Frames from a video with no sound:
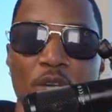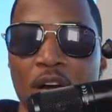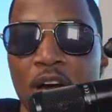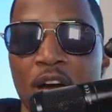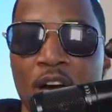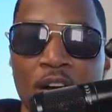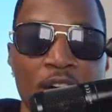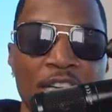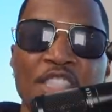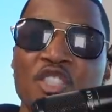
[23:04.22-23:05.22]

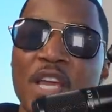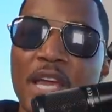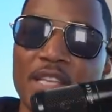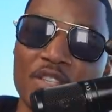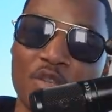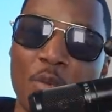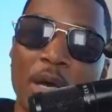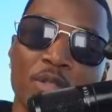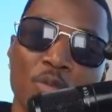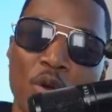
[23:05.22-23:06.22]
uh, exchanged
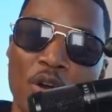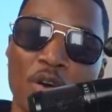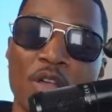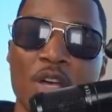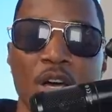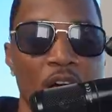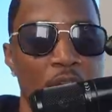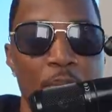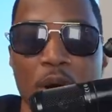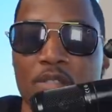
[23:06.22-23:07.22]
throughout the world
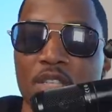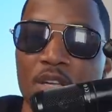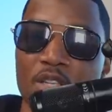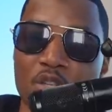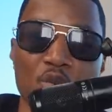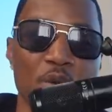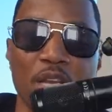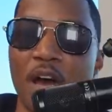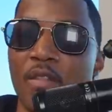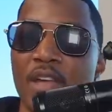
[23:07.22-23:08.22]
amongst you
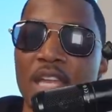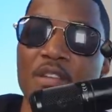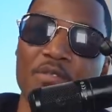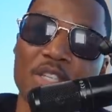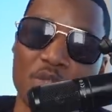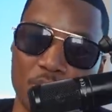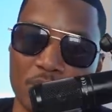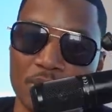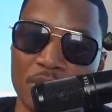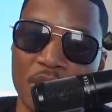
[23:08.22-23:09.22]
and other
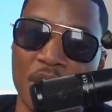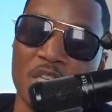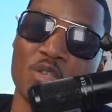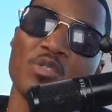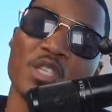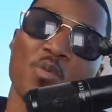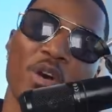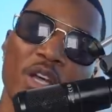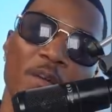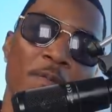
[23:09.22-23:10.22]
individuals. You just
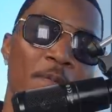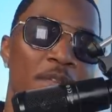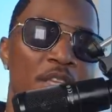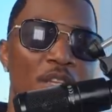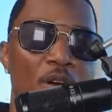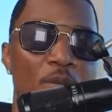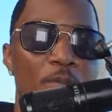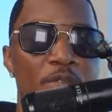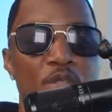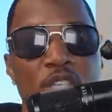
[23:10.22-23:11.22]
want to, you know,
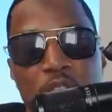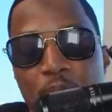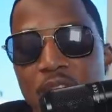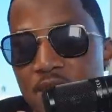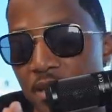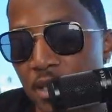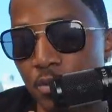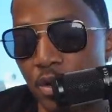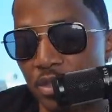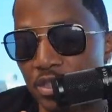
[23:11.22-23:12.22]
you just basically
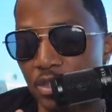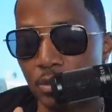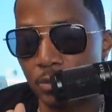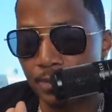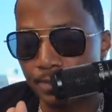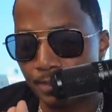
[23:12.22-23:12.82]
want to